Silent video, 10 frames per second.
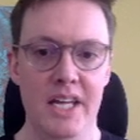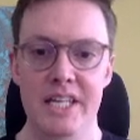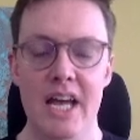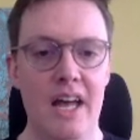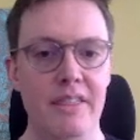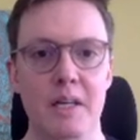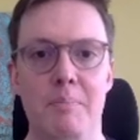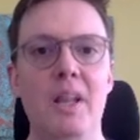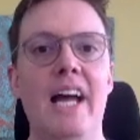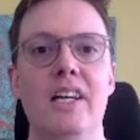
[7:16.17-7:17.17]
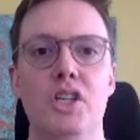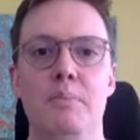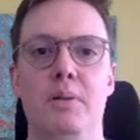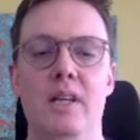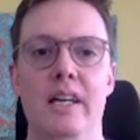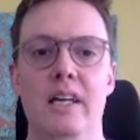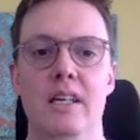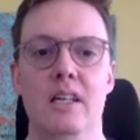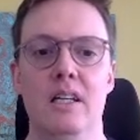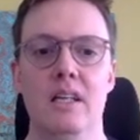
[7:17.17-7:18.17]
Yeah, I think black could
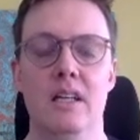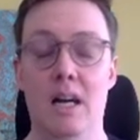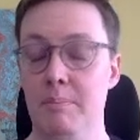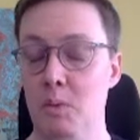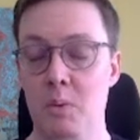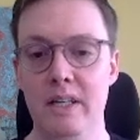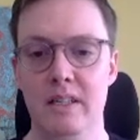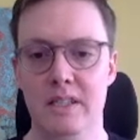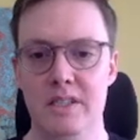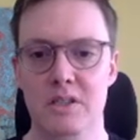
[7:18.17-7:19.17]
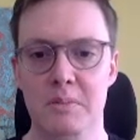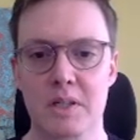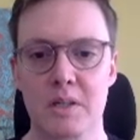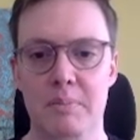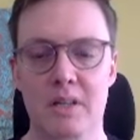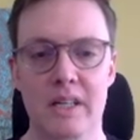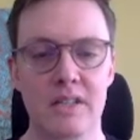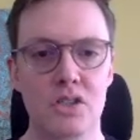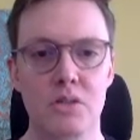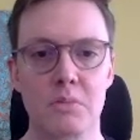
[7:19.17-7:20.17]
play, could play
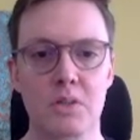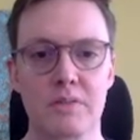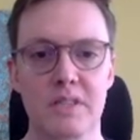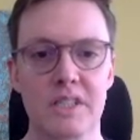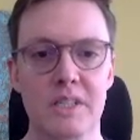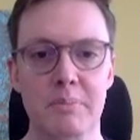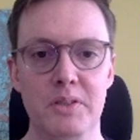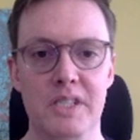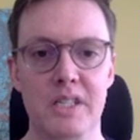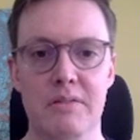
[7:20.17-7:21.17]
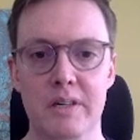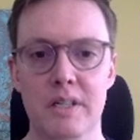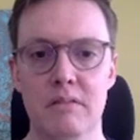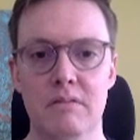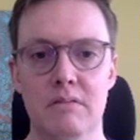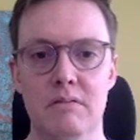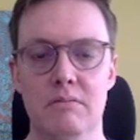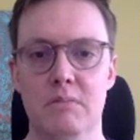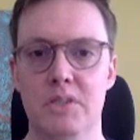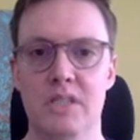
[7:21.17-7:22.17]
two moves. The simple c3,
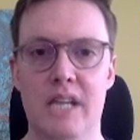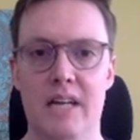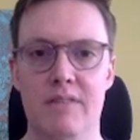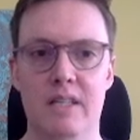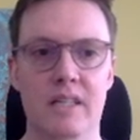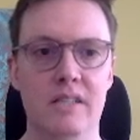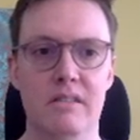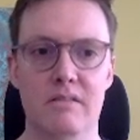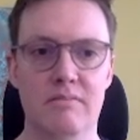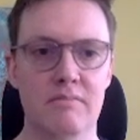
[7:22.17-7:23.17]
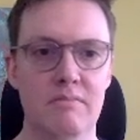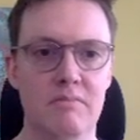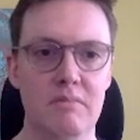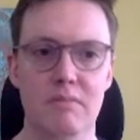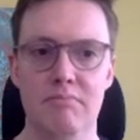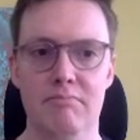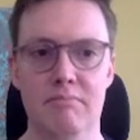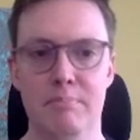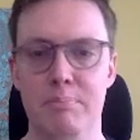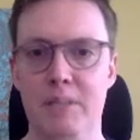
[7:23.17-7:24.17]
which is kind of a nice
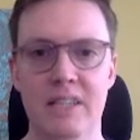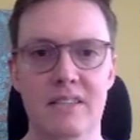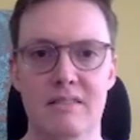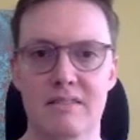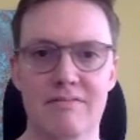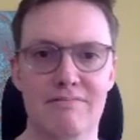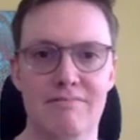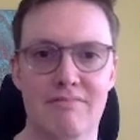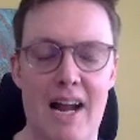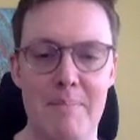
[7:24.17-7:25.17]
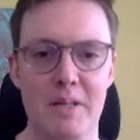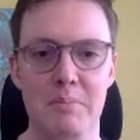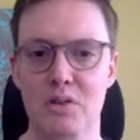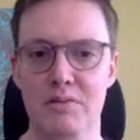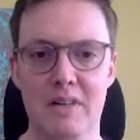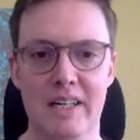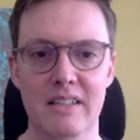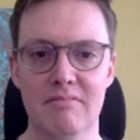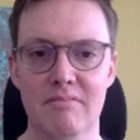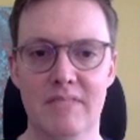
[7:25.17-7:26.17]
blitz, rapid move, right?
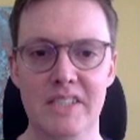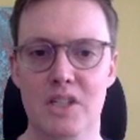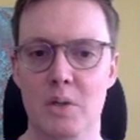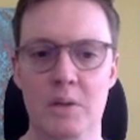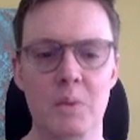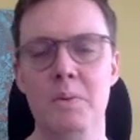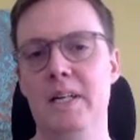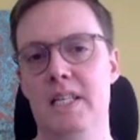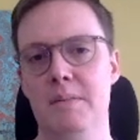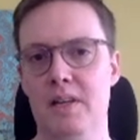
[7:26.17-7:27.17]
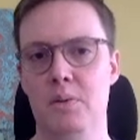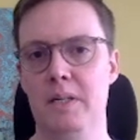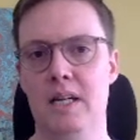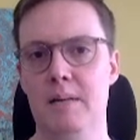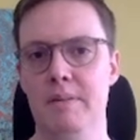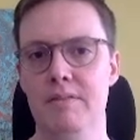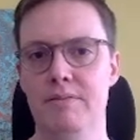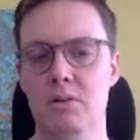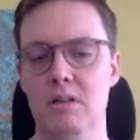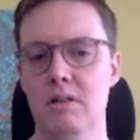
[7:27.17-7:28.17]
Nice and quick. We want to keep the queen out of
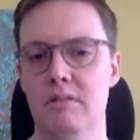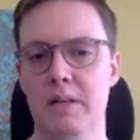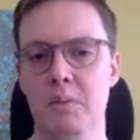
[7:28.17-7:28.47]
b4, right?